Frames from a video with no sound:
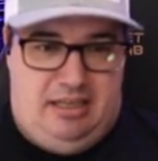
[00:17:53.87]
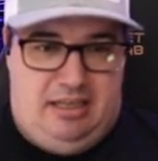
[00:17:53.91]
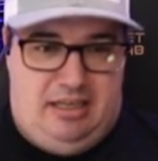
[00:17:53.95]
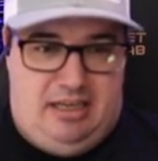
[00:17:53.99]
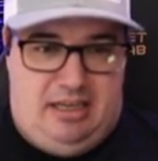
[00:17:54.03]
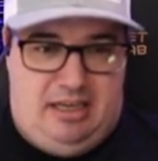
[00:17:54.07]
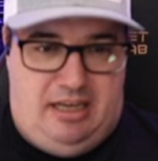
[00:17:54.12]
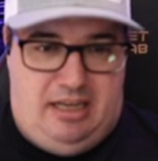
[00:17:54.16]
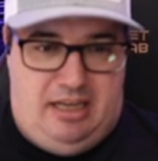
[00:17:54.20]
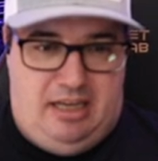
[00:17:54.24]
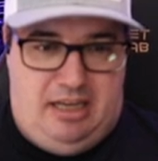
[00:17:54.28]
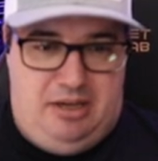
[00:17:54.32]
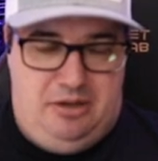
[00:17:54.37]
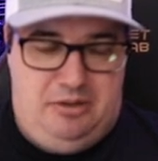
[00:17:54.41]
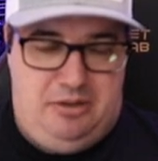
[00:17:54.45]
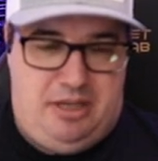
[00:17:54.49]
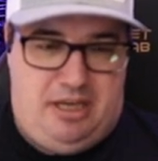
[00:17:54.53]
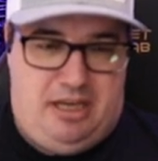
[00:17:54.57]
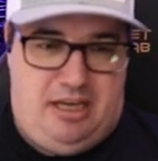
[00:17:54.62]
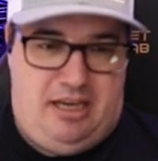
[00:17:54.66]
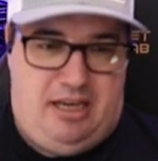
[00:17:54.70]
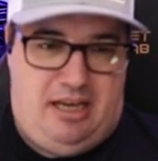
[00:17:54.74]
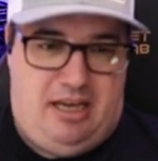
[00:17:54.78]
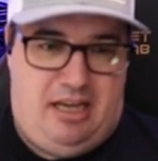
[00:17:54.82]
Hello
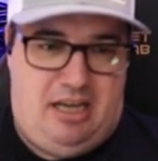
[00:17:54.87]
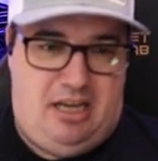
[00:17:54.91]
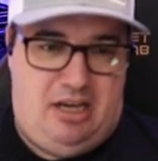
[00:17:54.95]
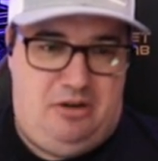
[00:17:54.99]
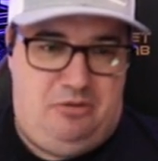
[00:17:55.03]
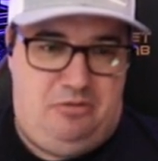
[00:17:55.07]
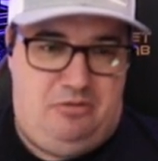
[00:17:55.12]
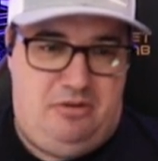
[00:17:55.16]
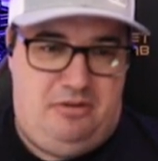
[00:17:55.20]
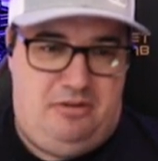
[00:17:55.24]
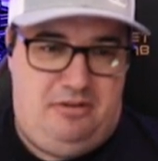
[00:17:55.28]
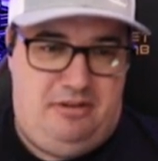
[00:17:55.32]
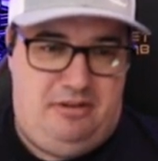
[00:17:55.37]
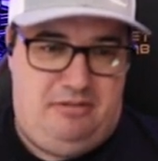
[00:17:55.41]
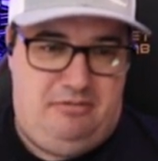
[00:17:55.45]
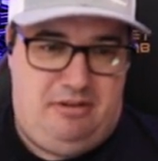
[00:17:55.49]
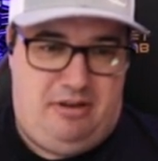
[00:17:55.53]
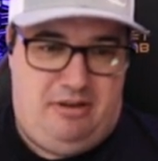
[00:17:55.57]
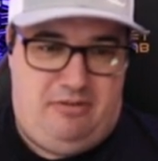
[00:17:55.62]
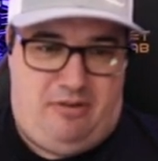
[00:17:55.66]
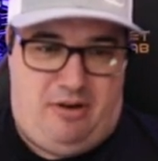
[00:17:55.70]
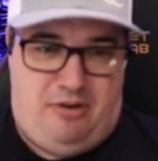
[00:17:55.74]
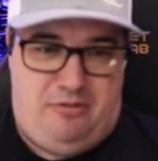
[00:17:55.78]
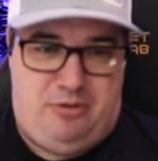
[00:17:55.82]
there. Hello,
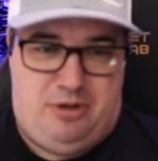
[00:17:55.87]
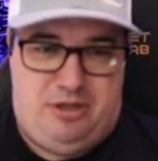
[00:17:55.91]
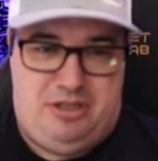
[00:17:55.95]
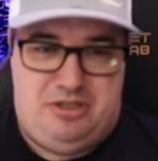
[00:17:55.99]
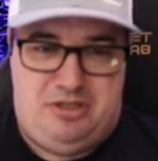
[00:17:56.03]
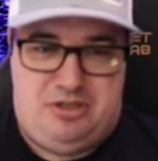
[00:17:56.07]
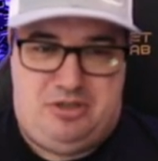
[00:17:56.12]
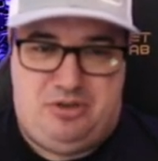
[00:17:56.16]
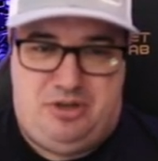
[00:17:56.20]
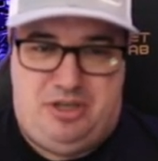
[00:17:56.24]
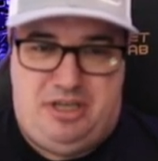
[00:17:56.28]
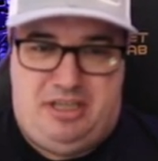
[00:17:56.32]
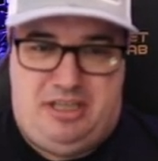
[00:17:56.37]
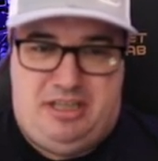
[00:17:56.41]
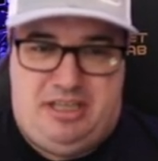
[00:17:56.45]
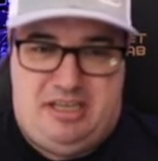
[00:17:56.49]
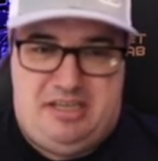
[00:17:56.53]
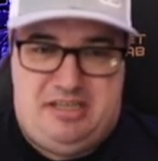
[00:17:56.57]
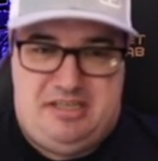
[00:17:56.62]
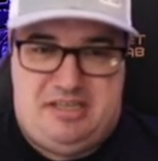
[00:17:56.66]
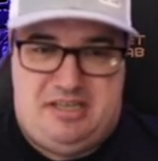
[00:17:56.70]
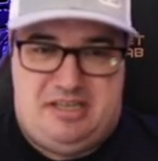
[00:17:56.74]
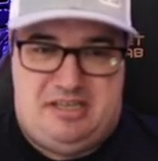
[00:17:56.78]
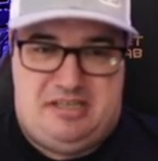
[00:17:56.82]
everyone that's joining.
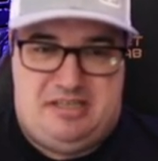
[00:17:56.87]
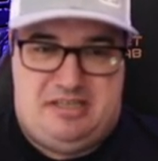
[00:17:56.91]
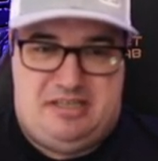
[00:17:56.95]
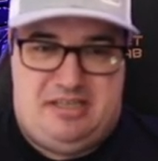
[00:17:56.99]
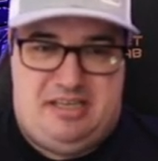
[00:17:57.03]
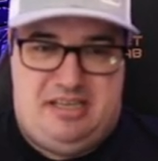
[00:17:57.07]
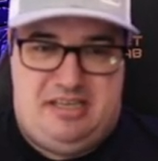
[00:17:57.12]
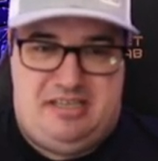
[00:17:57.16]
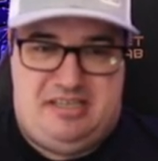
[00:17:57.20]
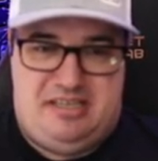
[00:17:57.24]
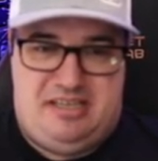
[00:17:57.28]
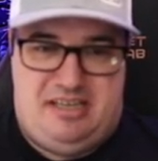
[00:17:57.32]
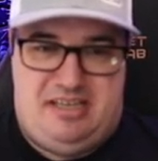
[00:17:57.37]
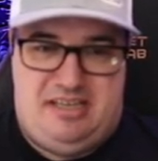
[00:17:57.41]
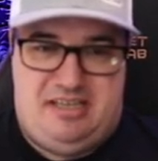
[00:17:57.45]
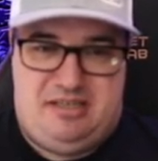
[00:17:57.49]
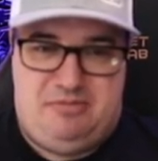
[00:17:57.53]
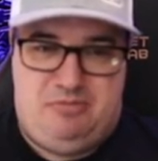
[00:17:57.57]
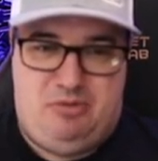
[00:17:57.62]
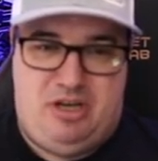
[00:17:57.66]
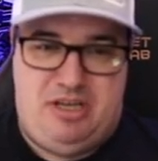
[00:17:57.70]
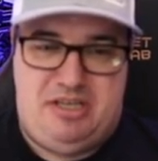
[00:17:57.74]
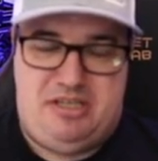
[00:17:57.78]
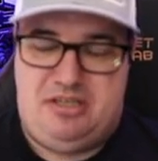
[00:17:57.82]
This is
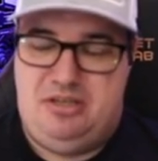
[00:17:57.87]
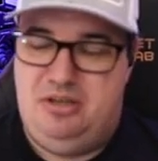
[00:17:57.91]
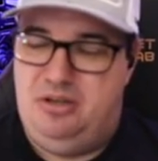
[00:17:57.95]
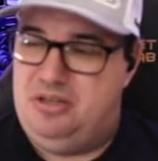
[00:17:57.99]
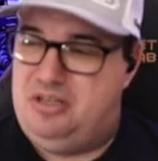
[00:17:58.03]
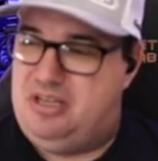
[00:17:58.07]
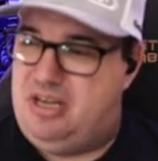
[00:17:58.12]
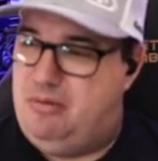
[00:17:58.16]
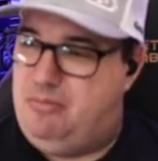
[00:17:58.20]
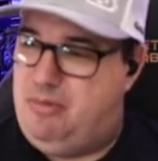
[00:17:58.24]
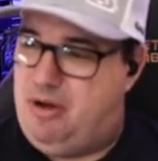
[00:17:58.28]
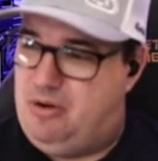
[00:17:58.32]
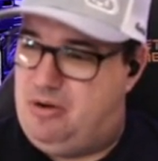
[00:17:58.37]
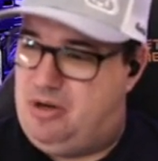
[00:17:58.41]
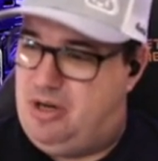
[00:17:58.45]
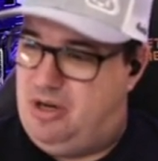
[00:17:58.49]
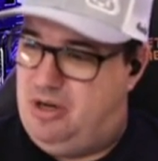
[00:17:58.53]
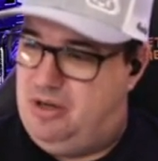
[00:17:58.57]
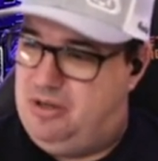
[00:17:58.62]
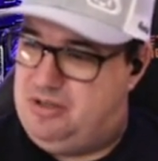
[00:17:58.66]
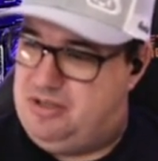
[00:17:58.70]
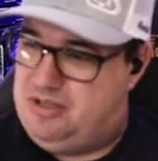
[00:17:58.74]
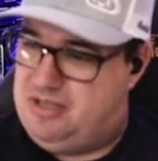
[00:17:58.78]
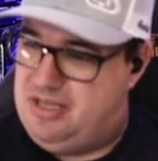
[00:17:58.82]
well, it's not demo
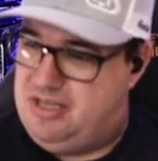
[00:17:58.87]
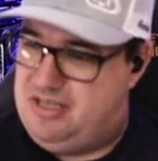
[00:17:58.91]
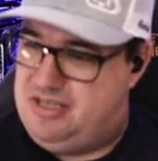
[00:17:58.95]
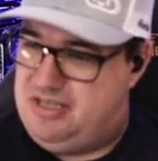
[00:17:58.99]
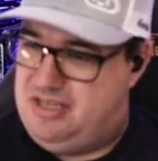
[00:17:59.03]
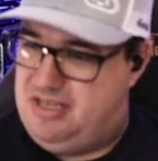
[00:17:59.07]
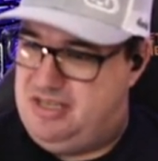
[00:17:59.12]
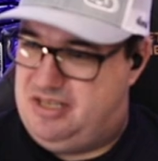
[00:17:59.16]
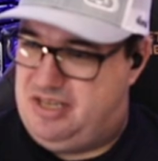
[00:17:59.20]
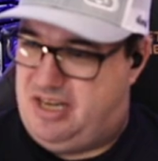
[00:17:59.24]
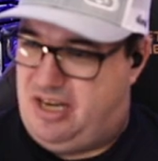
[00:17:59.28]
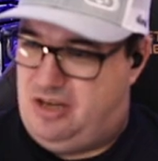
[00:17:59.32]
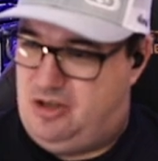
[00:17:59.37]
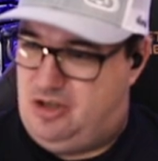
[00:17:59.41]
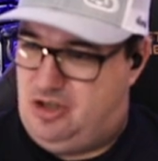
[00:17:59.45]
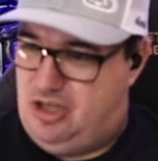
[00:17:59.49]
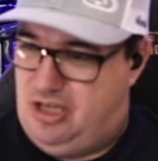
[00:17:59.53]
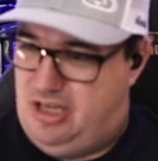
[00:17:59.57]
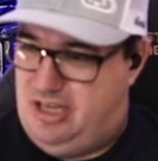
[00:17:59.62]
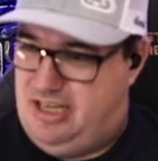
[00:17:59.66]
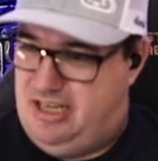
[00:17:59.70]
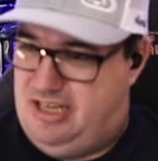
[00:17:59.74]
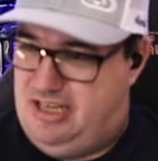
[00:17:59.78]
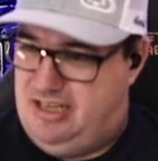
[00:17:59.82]
gods. This is
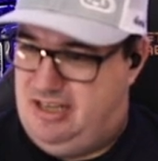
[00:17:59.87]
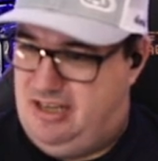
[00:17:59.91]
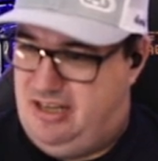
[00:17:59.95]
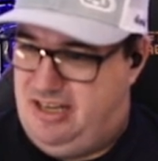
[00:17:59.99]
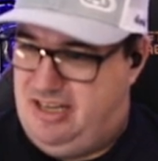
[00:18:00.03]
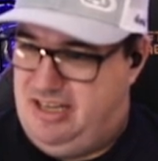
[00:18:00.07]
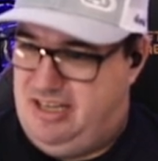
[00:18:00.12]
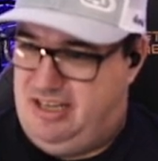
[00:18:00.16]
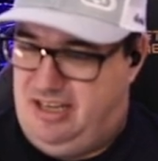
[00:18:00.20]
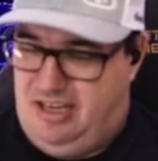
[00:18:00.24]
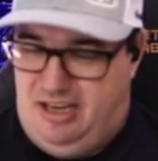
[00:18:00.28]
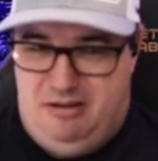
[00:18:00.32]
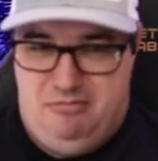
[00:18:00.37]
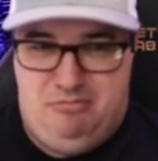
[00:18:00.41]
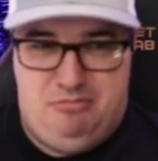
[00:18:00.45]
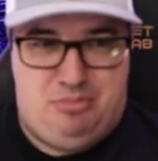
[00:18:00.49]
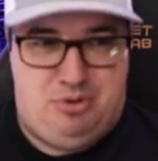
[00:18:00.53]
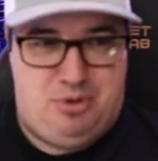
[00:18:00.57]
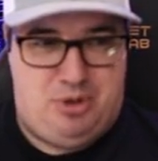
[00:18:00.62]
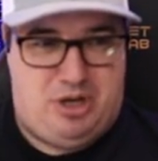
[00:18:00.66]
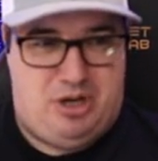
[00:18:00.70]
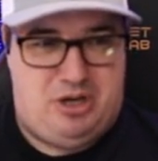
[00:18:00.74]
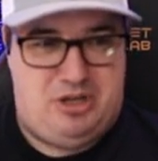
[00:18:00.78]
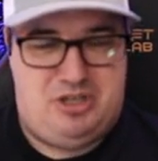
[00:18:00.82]
actually like in
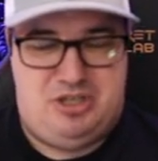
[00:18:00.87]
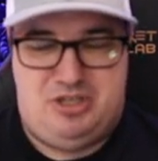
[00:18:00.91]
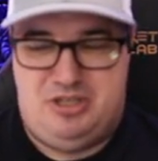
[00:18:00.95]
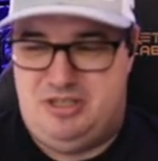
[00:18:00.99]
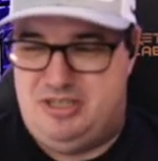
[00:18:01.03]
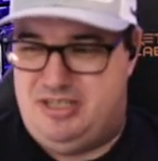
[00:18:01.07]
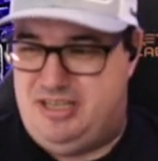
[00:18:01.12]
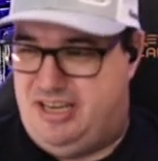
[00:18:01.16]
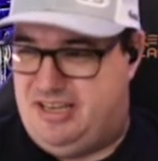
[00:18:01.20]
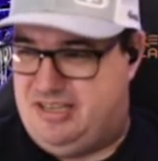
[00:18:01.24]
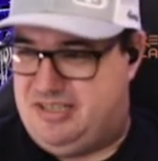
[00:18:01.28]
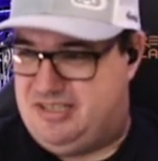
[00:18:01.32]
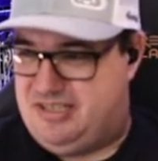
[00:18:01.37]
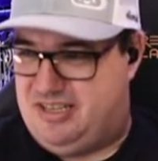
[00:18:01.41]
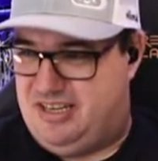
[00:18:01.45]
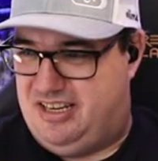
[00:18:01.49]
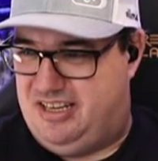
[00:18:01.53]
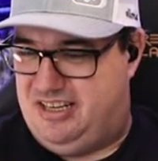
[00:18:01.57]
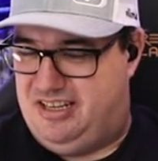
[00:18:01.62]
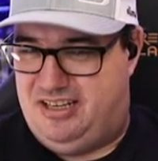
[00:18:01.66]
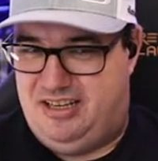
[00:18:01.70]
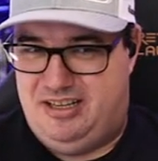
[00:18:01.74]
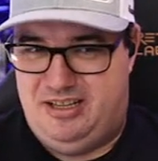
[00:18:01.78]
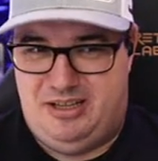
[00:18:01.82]
production
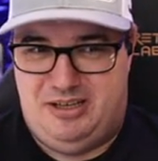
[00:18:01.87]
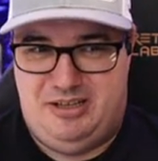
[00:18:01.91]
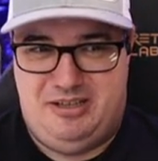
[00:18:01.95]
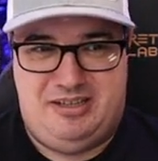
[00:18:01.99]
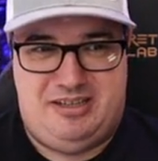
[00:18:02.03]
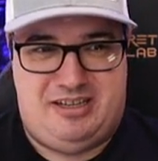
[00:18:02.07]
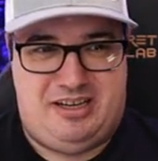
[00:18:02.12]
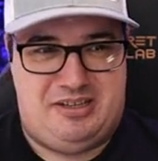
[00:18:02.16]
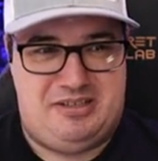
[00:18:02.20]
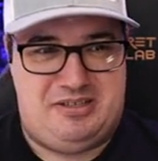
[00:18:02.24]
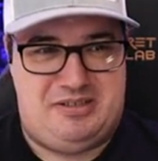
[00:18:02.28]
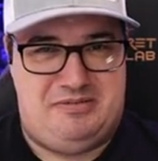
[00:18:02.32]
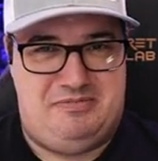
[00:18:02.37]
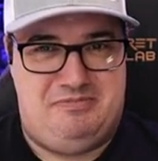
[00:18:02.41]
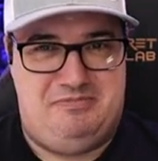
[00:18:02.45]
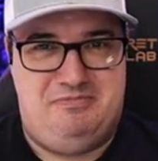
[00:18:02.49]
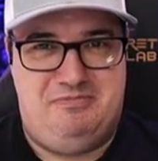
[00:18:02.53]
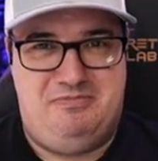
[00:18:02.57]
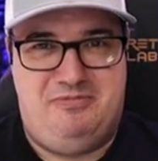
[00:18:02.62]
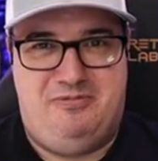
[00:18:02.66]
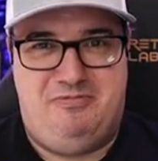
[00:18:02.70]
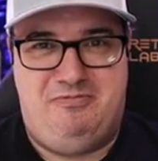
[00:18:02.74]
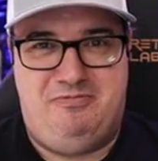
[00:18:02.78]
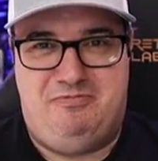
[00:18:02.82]
testing that doesn't
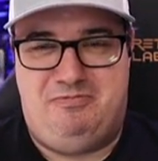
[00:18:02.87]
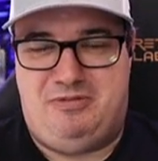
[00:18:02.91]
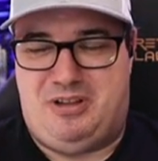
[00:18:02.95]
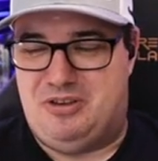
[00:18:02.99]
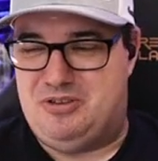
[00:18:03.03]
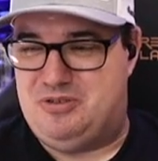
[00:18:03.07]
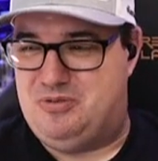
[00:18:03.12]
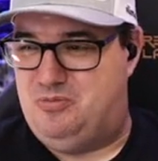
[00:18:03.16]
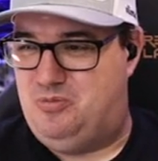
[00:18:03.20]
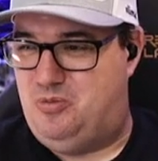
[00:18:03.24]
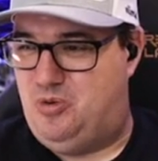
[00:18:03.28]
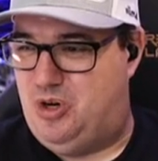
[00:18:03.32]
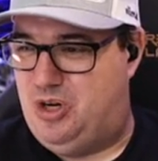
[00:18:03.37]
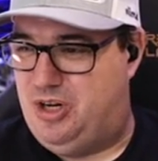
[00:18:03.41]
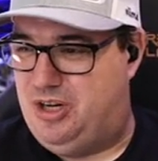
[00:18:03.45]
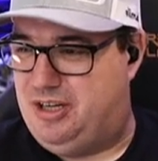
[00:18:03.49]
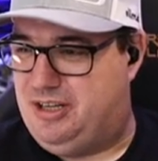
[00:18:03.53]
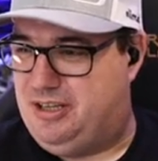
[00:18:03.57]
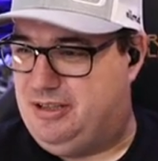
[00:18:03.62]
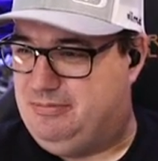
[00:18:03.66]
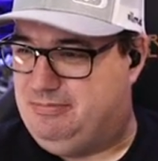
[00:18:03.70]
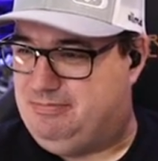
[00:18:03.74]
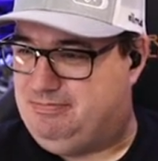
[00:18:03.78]
work.